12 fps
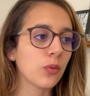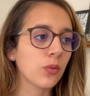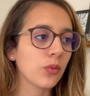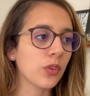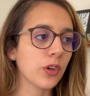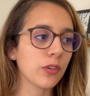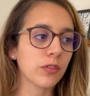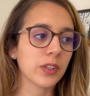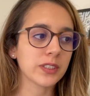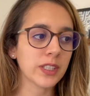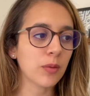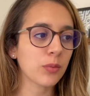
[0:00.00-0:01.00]
The
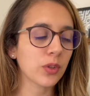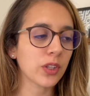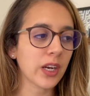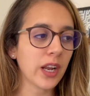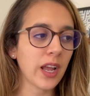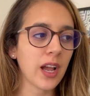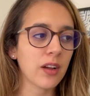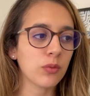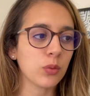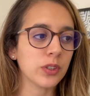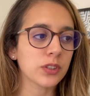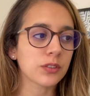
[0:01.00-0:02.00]
example that I have
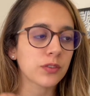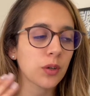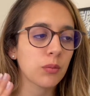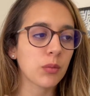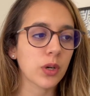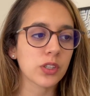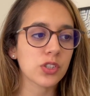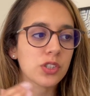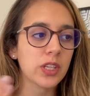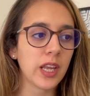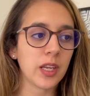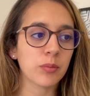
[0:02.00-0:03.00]
was from March
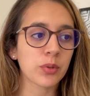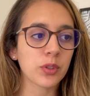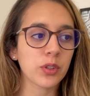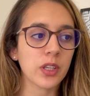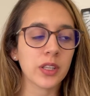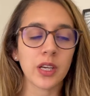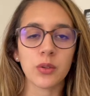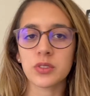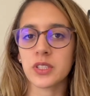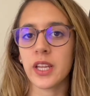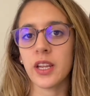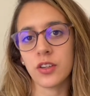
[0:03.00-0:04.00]
to April, and that was
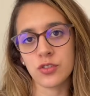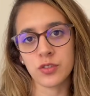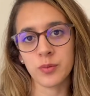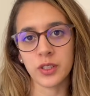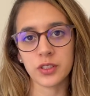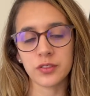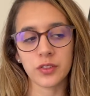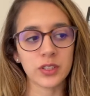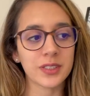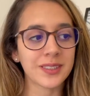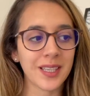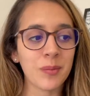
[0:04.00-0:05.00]
$800 for a
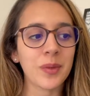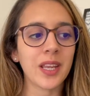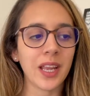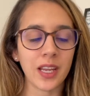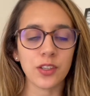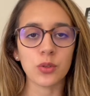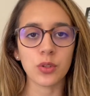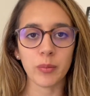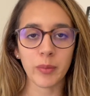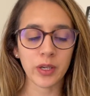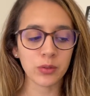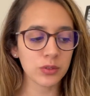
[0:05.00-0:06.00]
semi-annual
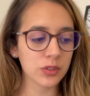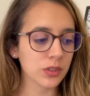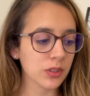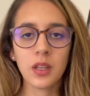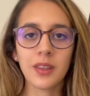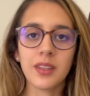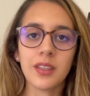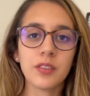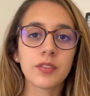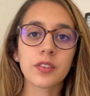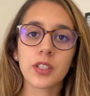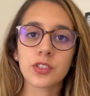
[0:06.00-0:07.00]
amount. The
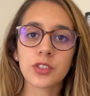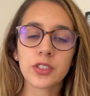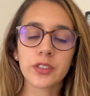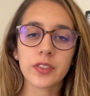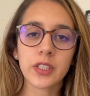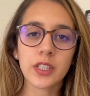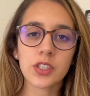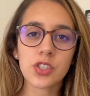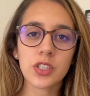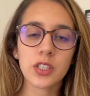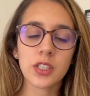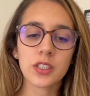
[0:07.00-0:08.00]
flood
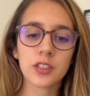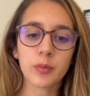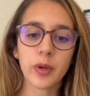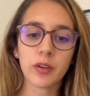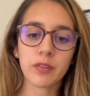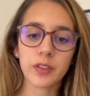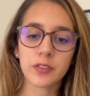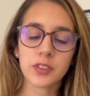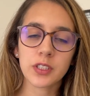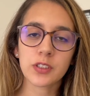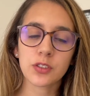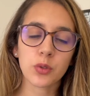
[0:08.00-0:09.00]
certification is about
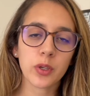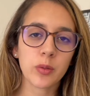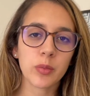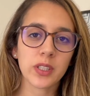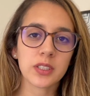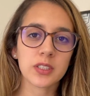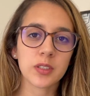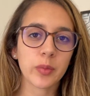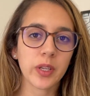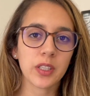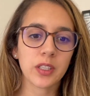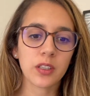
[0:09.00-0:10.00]
$15 to $20
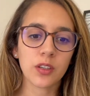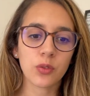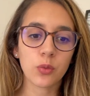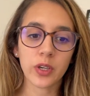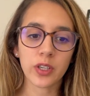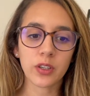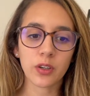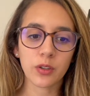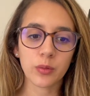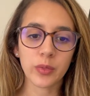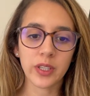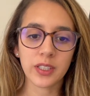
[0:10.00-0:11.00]
depending on where your
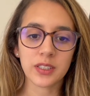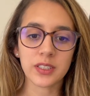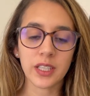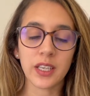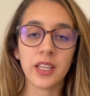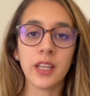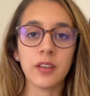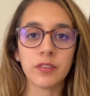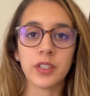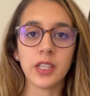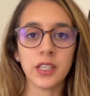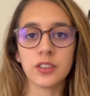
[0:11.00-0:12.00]
home is and if
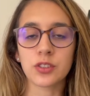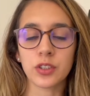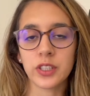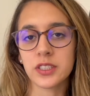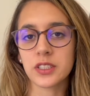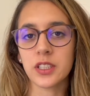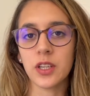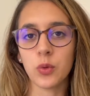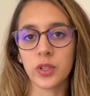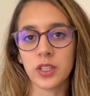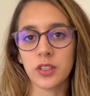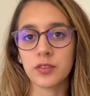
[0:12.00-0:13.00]
it is or isn't
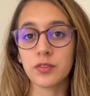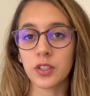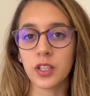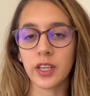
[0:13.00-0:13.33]
within a flood